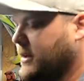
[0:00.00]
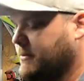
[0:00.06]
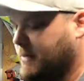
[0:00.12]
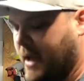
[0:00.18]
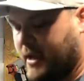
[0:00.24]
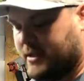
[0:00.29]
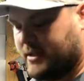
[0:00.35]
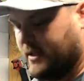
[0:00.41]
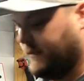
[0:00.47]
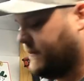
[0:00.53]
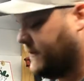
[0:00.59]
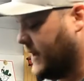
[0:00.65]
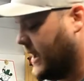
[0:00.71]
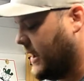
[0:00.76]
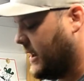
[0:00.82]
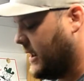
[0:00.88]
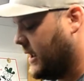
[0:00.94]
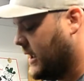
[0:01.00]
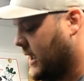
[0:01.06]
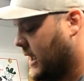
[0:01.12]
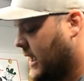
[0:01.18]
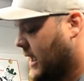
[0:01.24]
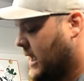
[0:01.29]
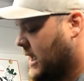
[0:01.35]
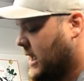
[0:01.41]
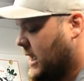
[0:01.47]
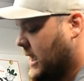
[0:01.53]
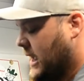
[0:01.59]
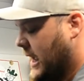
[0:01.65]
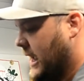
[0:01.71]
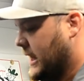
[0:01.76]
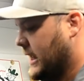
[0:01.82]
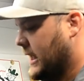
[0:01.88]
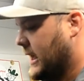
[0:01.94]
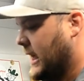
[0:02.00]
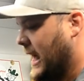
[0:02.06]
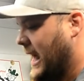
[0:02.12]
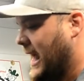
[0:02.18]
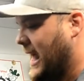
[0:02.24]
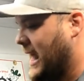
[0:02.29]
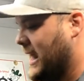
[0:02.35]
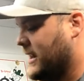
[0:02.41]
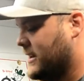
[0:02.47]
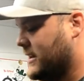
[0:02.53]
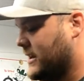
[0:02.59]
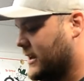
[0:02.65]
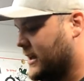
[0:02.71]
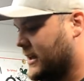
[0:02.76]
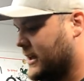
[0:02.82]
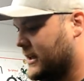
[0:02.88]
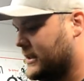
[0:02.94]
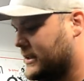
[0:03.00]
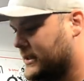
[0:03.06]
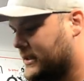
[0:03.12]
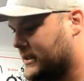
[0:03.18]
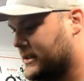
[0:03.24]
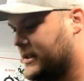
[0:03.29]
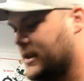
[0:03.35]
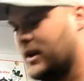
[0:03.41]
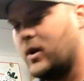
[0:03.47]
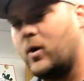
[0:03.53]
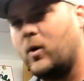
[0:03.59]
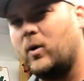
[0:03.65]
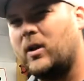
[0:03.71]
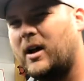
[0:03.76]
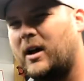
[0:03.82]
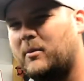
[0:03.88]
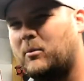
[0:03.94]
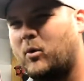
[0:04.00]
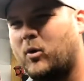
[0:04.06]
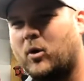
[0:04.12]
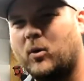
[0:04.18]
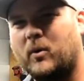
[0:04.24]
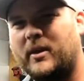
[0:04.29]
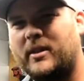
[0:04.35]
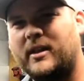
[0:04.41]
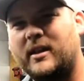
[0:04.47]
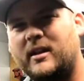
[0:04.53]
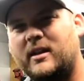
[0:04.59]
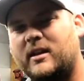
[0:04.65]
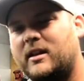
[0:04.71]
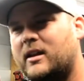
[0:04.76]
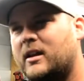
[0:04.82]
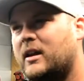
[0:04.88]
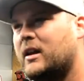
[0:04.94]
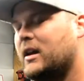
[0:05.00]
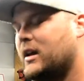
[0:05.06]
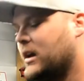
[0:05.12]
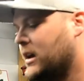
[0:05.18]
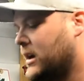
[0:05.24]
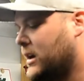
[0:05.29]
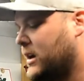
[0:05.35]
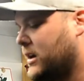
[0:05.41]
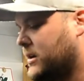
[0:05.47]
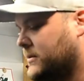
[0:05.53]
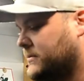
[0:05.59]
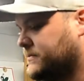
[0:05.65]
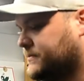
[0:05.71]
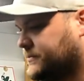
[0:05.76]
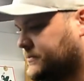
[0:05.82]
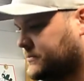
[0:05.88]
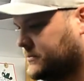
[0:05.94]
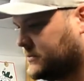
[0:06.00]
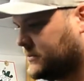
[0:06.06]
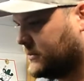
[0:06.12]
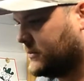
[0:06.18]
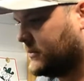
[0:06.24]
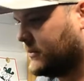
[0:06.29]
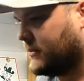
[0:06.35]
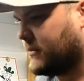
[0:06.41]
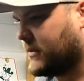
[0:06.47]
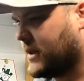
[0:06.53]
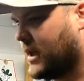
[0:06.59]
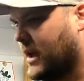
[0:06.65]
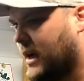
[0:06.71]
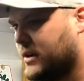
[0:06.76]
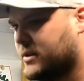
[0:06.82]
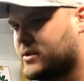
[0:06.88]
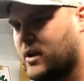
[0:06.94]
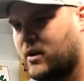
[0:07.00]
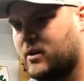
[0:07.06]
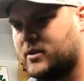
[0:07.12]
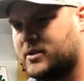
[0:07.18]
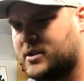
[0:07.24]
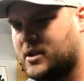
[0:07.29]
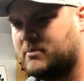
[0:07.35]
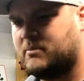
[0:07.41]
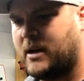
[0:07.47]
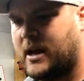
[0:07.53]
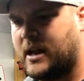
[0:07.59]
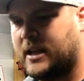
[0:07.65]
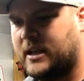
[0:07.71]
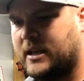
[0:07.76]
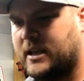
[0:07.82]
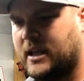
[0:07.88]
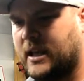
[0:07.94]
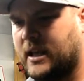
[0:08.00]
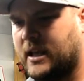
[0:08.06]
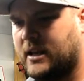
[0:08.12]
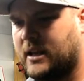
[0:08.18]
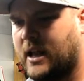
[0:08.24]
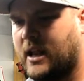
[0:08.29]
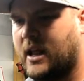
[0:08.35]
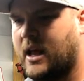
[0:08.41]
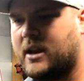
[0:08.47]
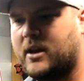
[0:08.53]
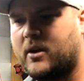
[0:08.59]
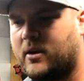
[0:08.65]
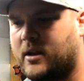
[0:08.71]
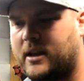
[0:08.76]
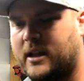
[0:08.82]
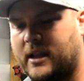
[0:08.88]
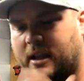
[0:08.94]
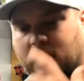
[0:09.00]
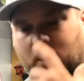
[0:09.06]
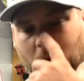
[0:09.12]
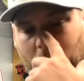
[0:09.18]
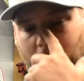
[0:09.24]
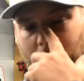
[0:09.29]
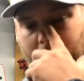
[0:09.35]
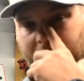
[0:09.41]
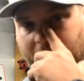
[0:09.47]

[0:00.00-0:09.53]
magazine fed, and I hadn't done a whole lot more with it. I was talking to somebody, and I know it didn't get a whole lot of